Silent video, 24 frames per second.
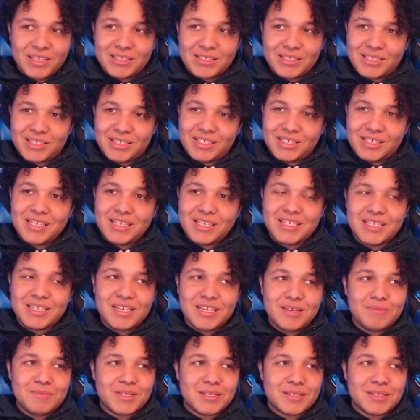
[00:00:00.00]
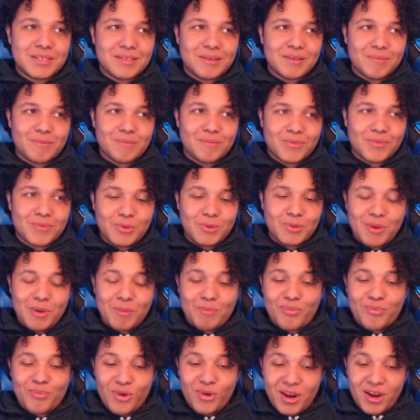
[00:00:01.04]
she seems to be
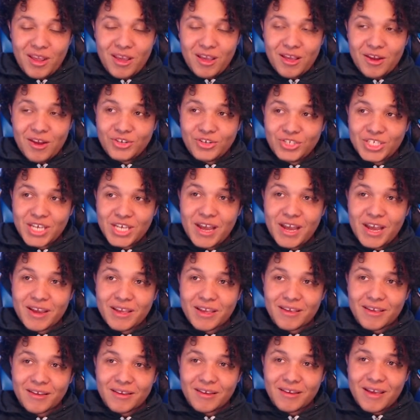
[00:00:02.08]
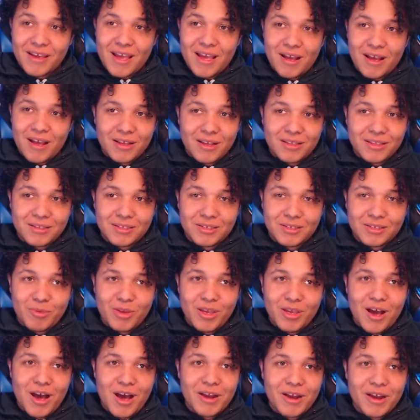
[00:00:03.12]
pretty energetic, to
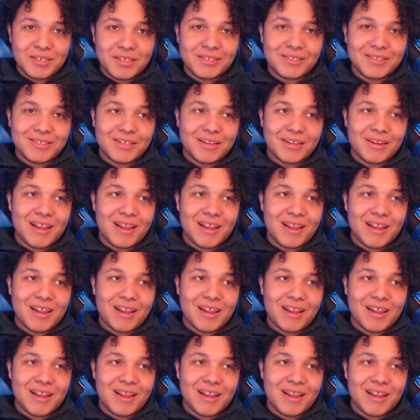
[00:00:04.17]
be honest.